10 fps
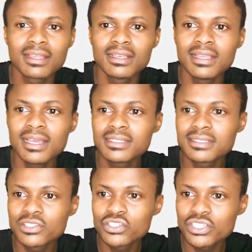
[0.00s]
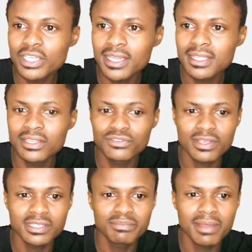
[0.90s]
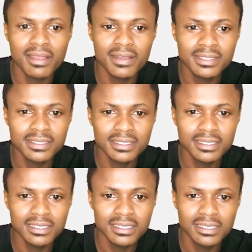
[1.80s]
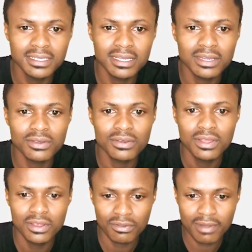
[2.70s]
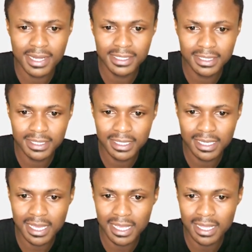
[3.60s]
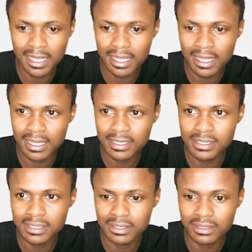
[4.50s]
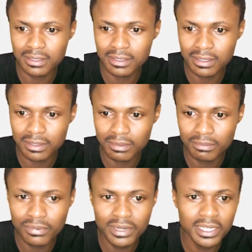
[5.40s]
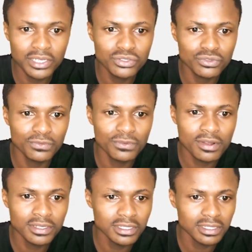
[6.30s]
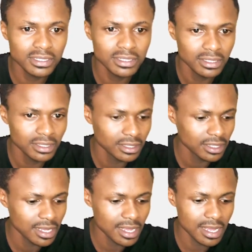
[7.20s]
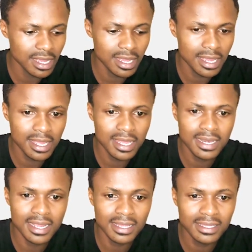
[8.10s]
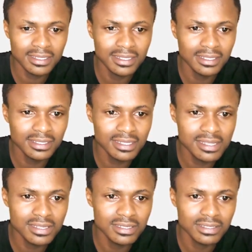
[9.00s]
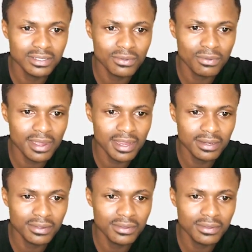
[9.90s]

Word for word: let's check the transparency. Right click and bring it to front. And I think this is quite